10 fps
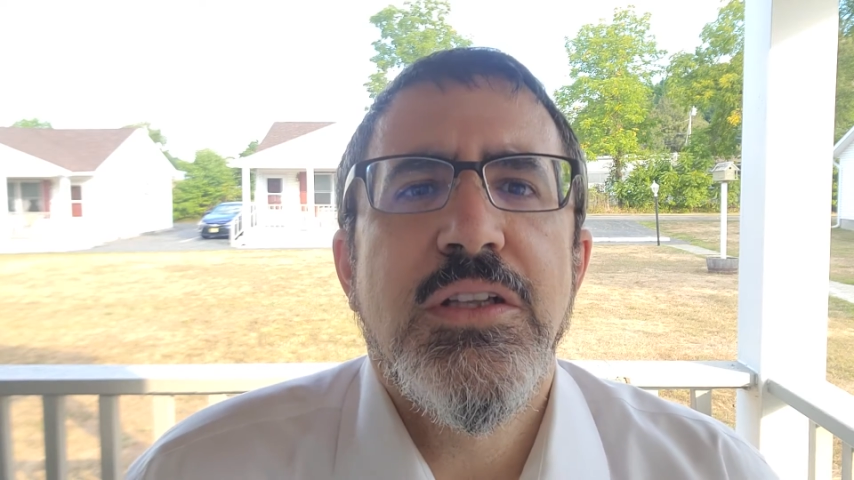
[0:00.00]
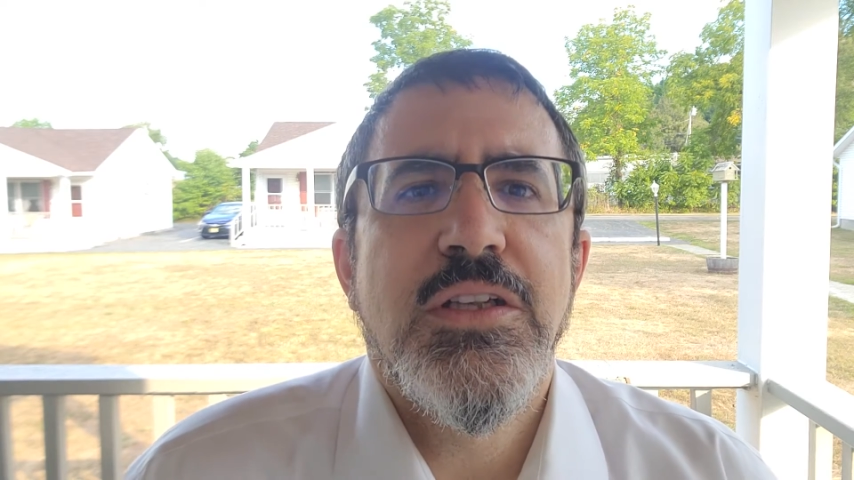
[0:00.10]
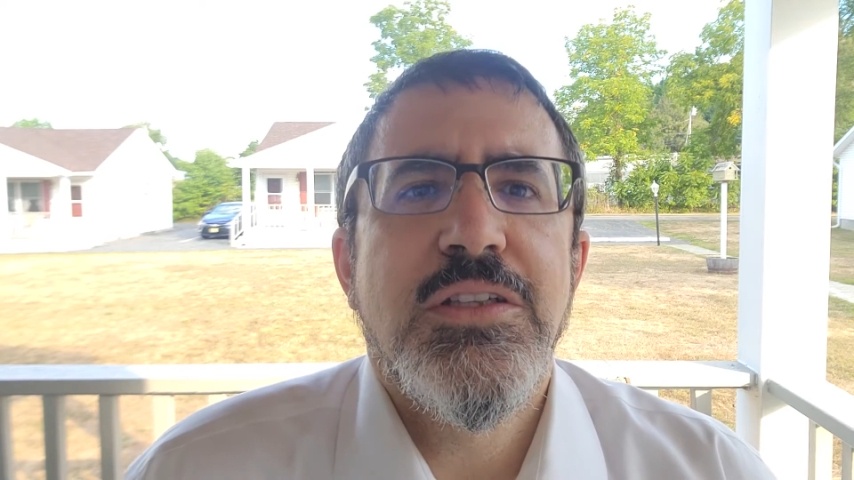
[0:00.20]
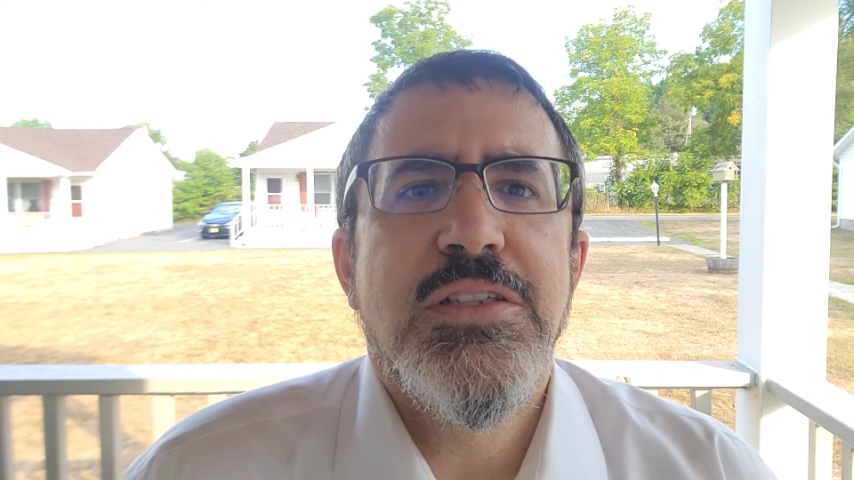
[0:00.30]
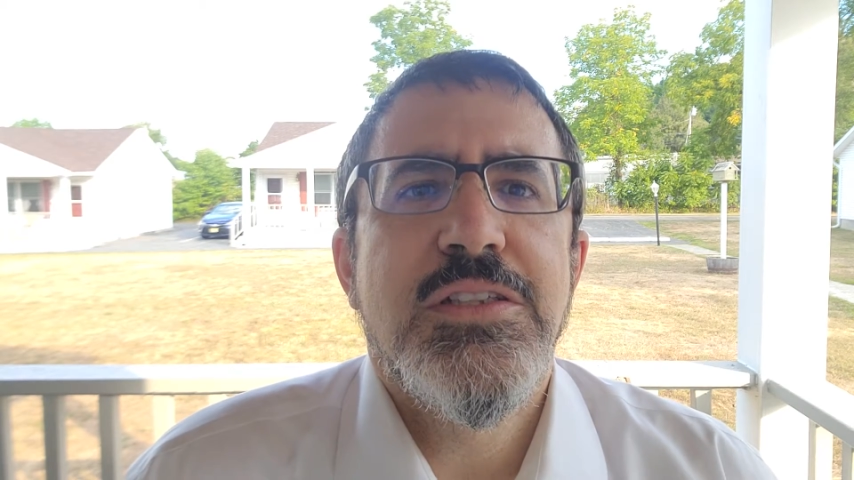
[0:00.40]

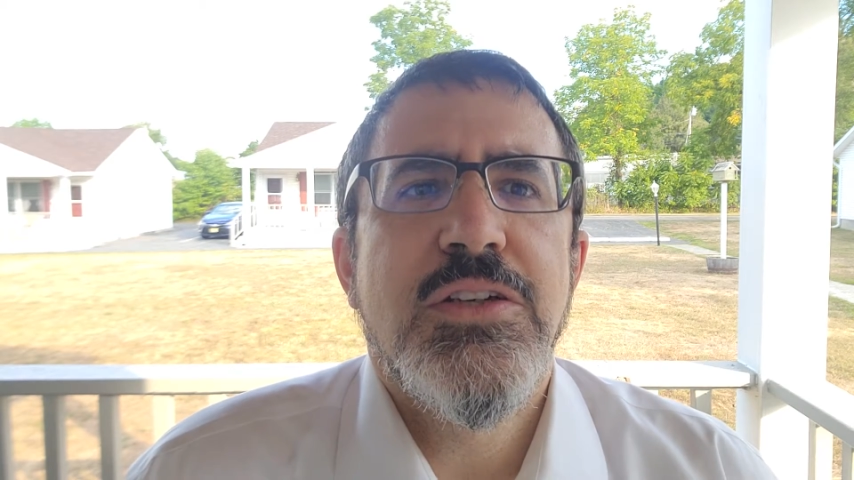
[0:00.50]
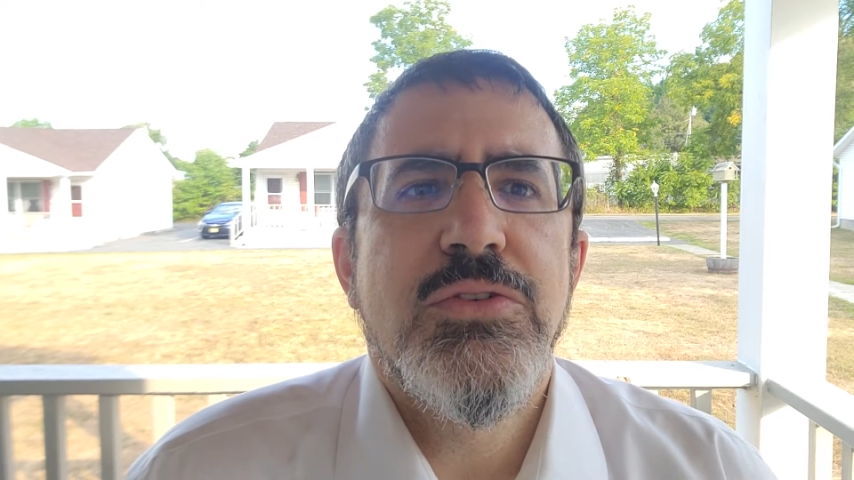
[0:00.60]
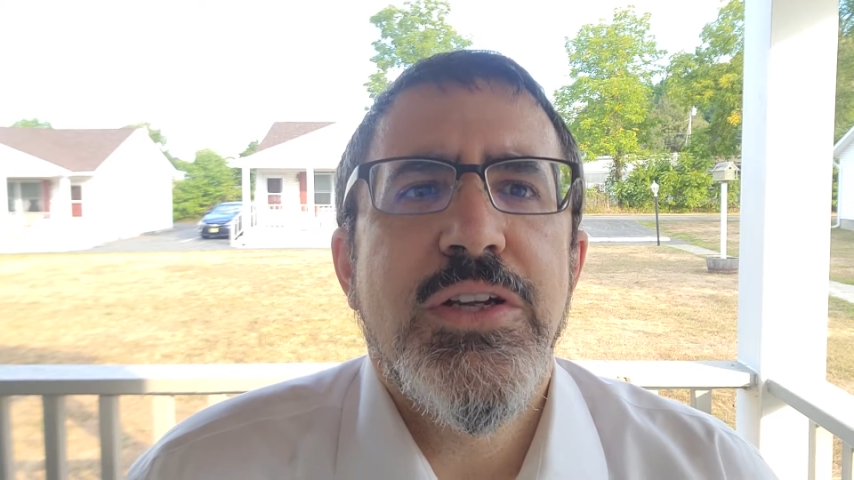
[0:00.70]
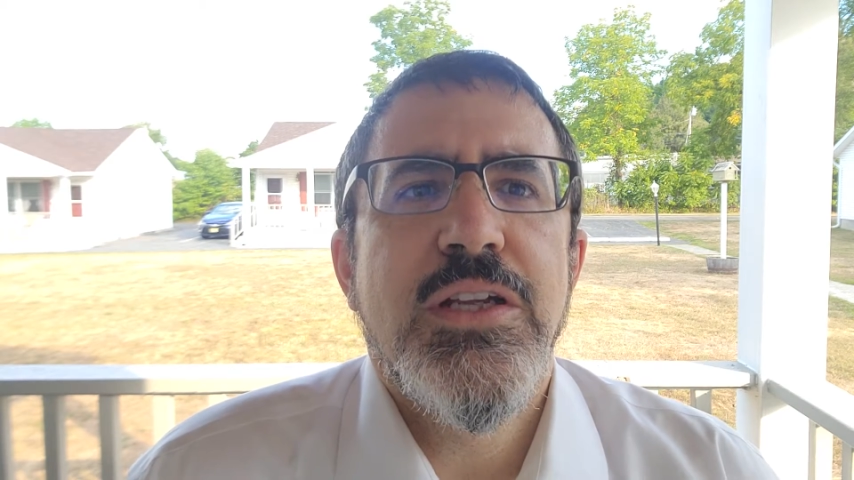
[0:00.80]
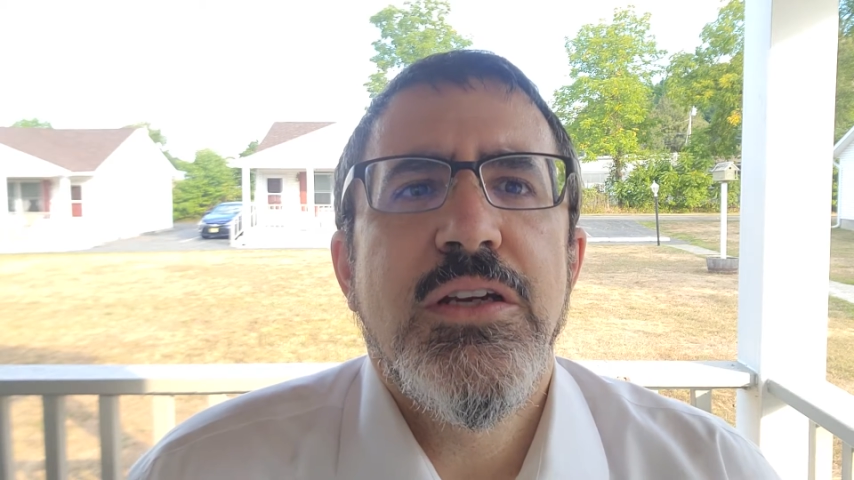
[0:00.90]
that this
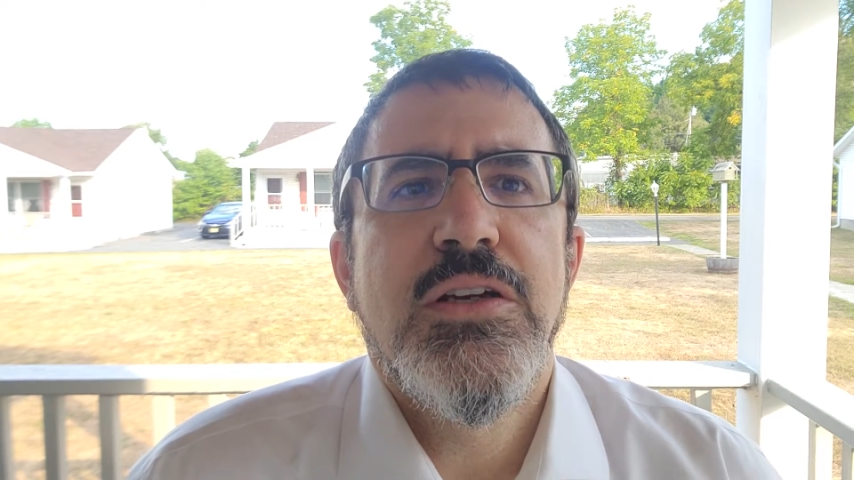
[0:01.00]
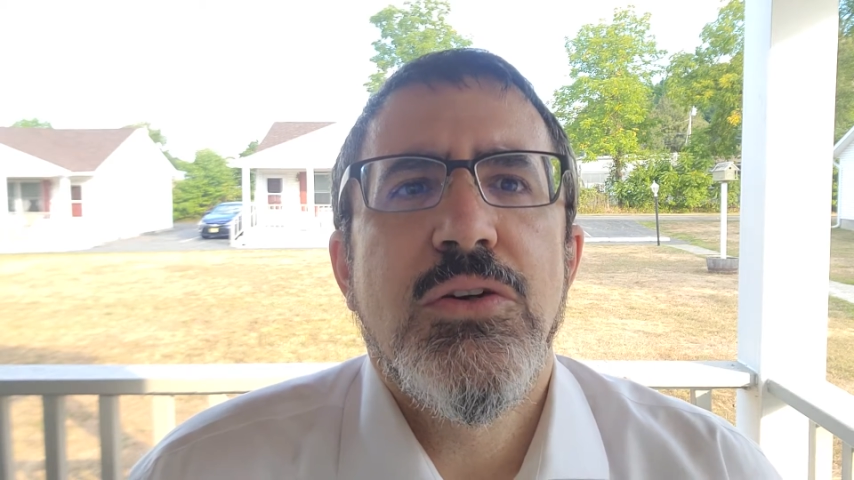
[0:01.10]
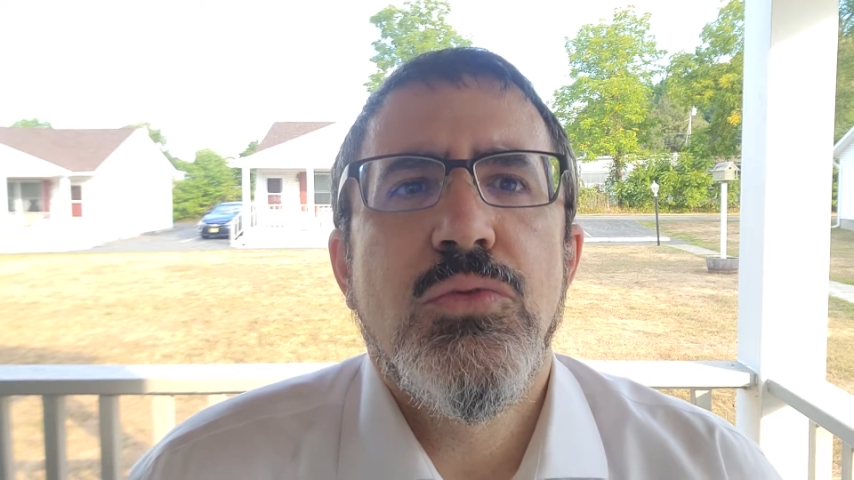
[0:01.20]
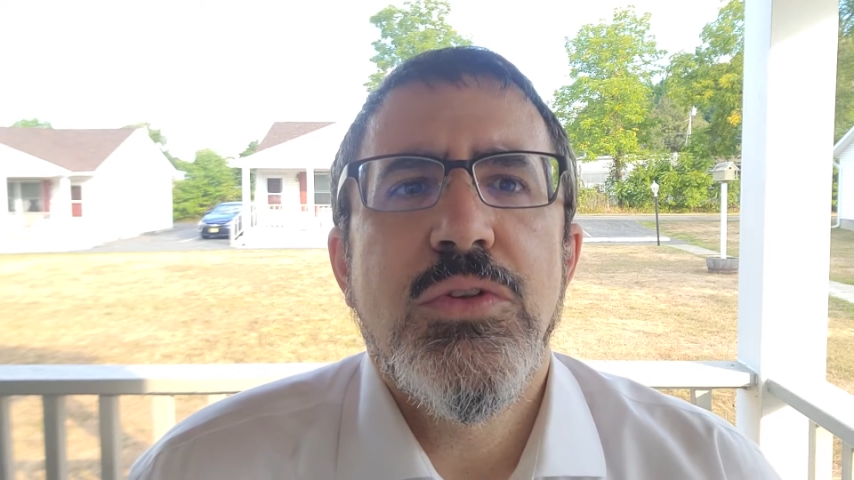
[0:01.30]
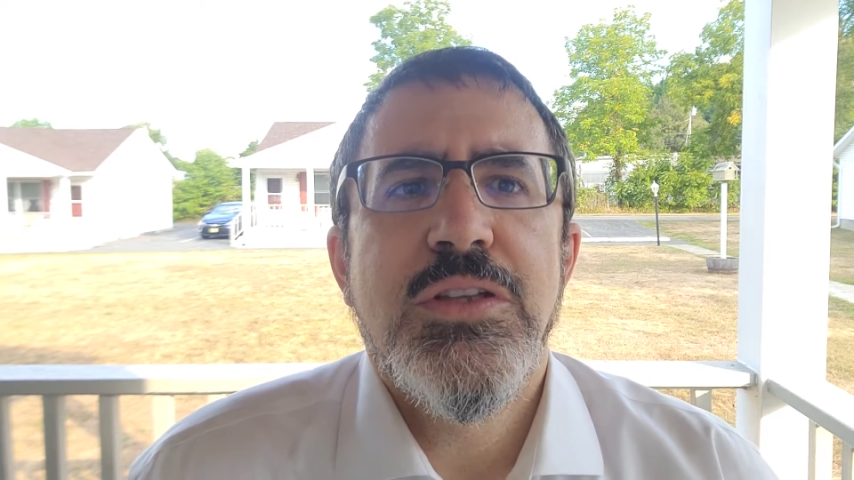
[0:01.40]
decree
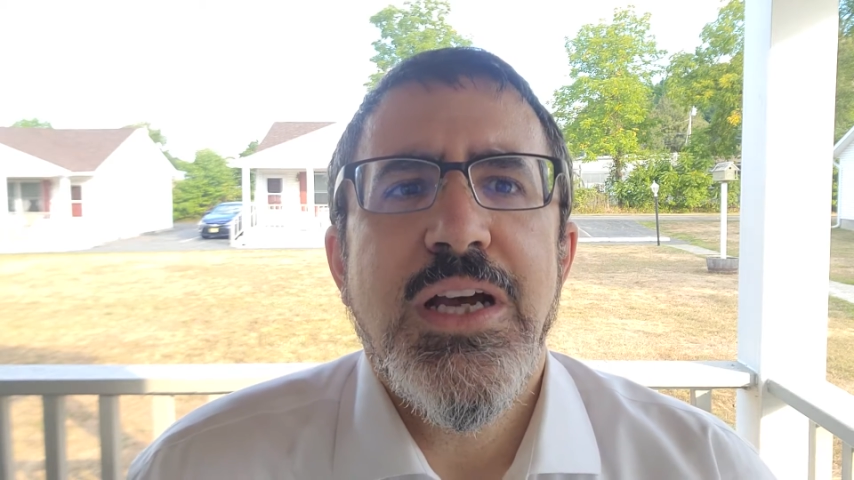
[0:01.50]
would